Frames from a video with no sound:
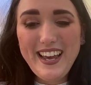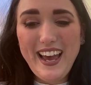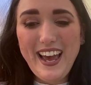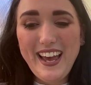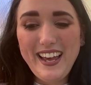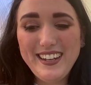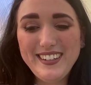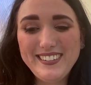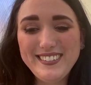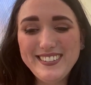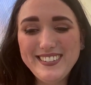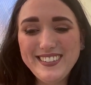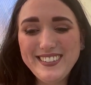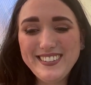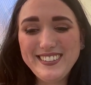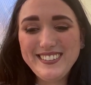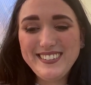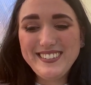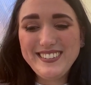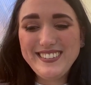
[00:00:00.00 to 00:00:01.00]
And
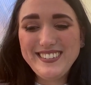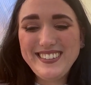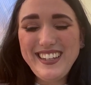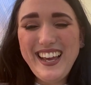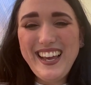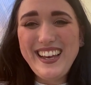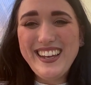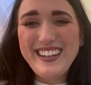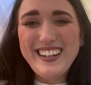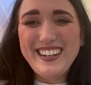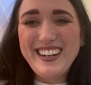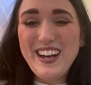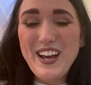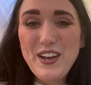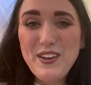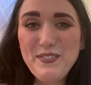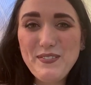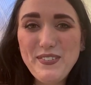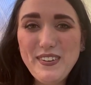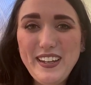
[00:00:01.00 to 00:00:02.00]
yeah,
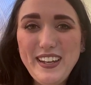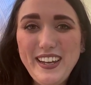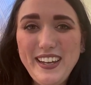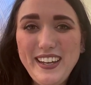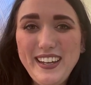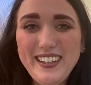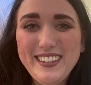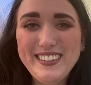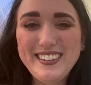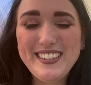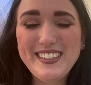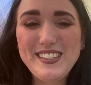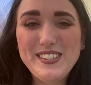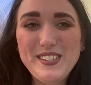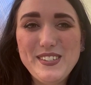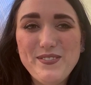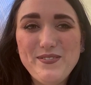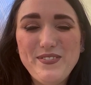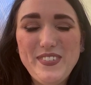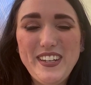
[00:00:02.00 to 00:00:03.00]
hopefully this
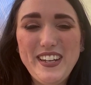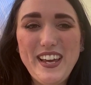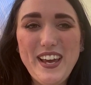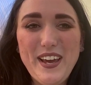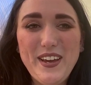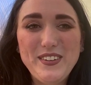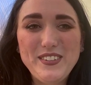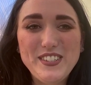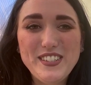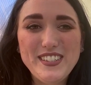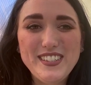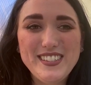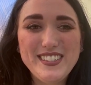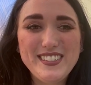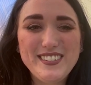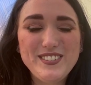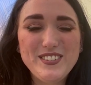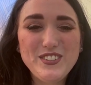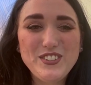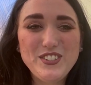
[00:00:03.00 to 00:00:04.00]
video just
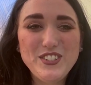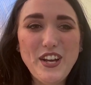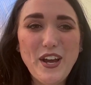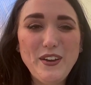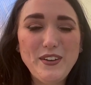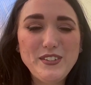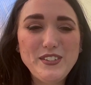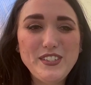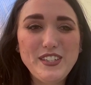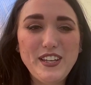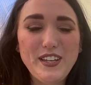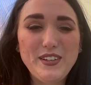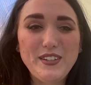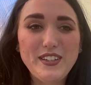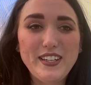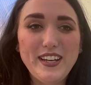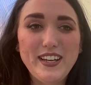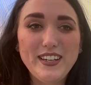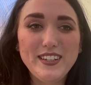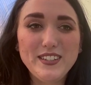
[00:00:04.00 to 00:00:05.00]
shows you
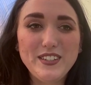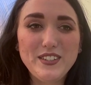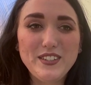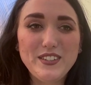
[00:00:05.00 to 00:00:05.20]
that